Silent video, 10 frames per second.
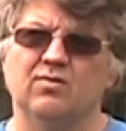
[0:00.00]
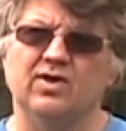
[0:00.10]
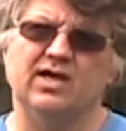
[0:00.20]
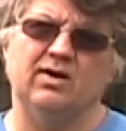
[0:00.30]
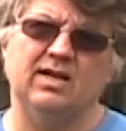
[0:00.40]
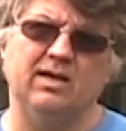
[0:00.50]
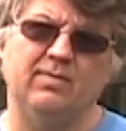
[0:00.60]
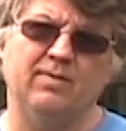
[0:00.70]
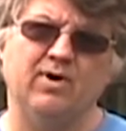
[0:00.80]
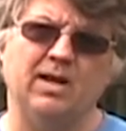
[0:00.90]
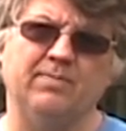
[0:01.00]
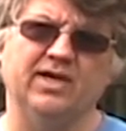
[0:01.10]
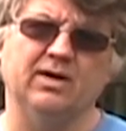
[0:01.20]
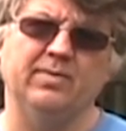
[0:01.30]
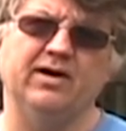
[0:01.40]
without the pot
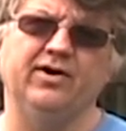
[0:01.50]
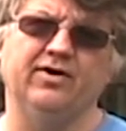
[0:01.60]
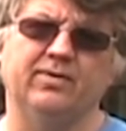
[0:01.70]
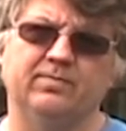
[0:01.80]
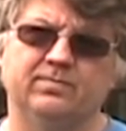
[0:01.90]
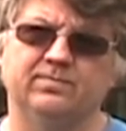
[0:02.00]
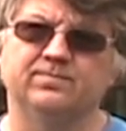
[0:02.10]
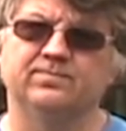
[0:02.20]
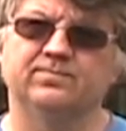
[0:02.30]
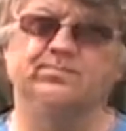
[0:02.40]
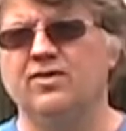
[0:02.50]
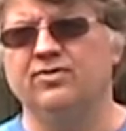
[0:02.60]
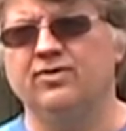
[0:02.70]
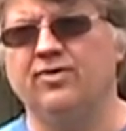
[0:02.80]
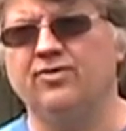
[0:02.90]
being a barrier.
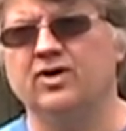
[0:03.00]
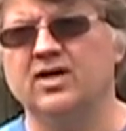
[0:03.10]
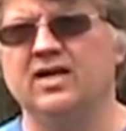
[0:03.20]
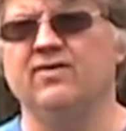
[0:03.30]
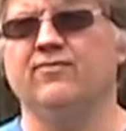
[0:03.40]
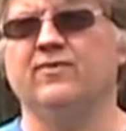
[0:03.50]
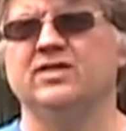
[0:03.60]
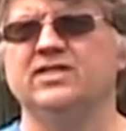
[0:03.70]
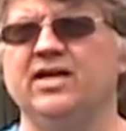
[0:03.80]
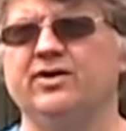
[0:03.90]
The third kind of container